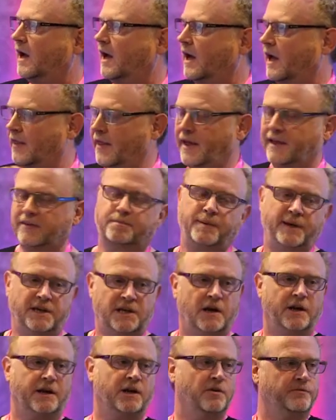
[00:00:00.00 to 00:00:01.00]
And that's been
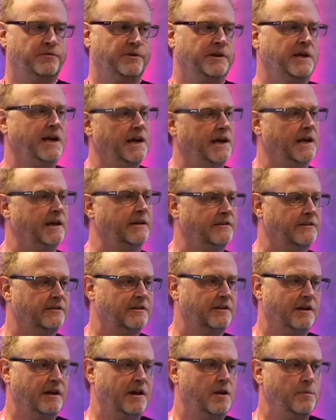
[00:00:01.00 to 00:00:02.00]
going on for years.
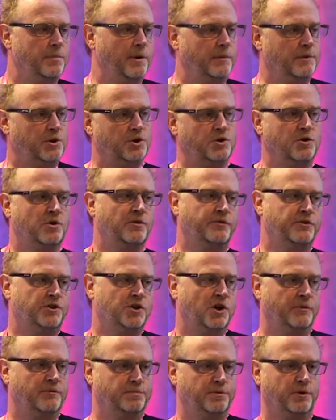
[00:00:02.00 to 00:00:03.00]
But Google for
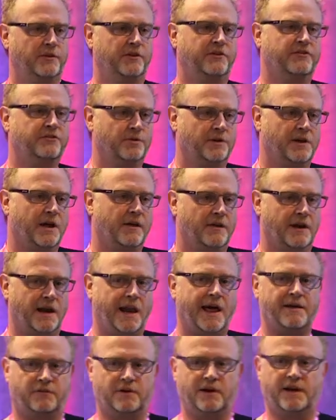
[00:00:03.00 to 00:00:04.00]
Jobs brought this to another
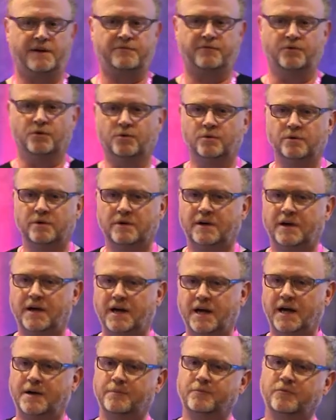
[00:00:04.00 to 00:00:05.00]
level
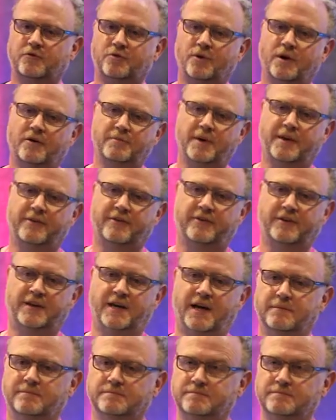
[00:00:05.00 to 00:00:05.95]
12 months ago.